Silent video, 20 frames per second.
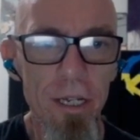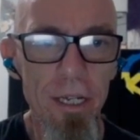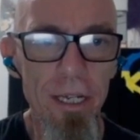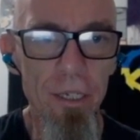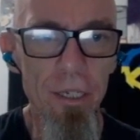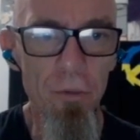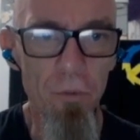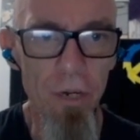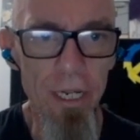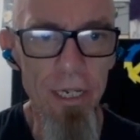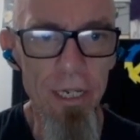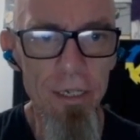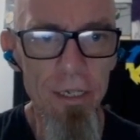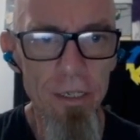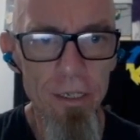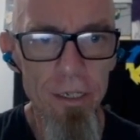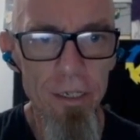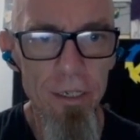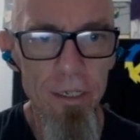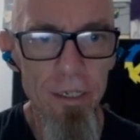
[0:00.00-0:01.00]
Is it 1 L?
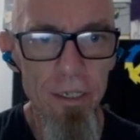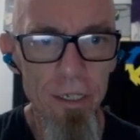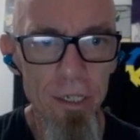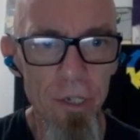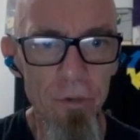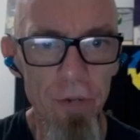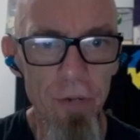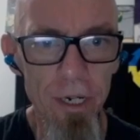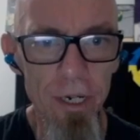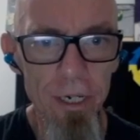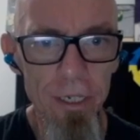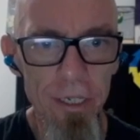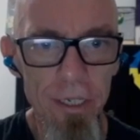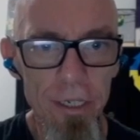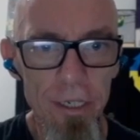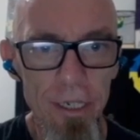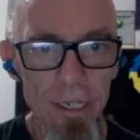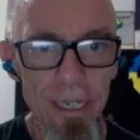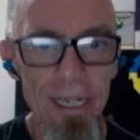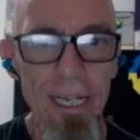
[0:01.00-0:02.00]
2 R's?
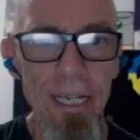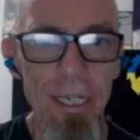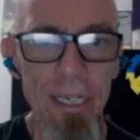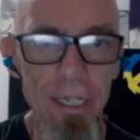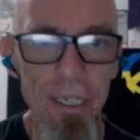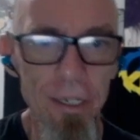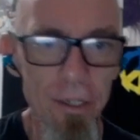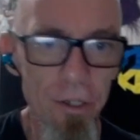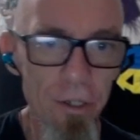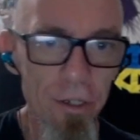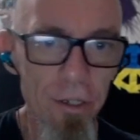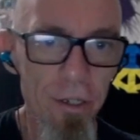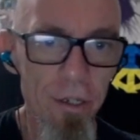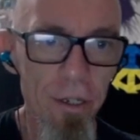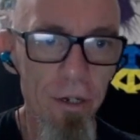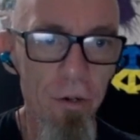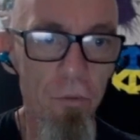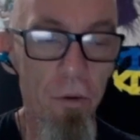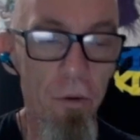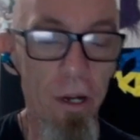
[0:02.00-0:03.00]
It is.
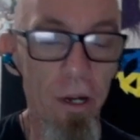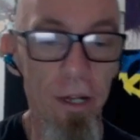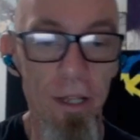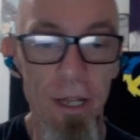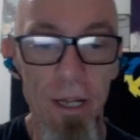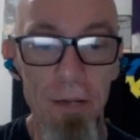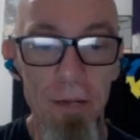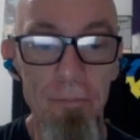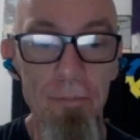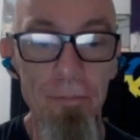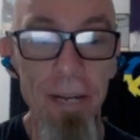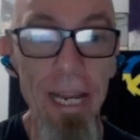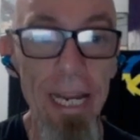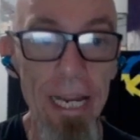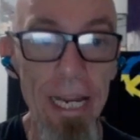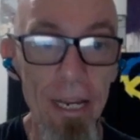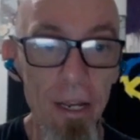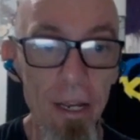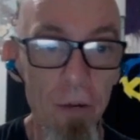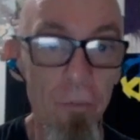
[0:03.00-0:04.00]
Well, I'll
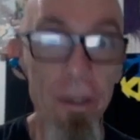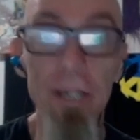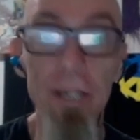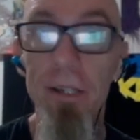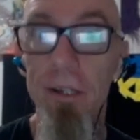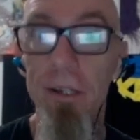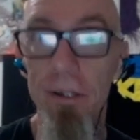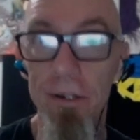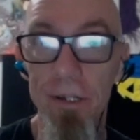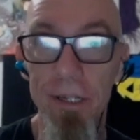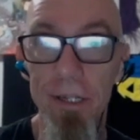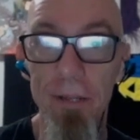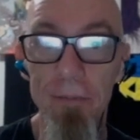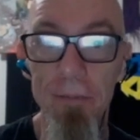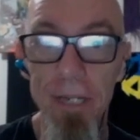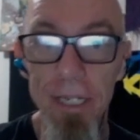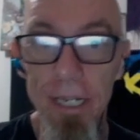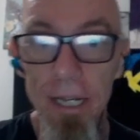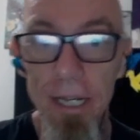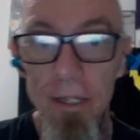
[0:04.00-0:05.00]
be. We just learned
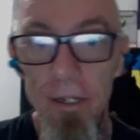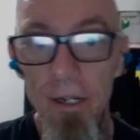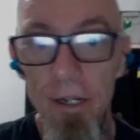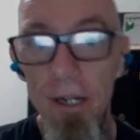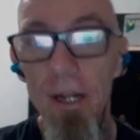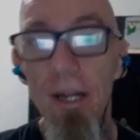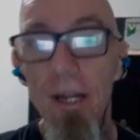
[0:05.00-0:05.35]
something together.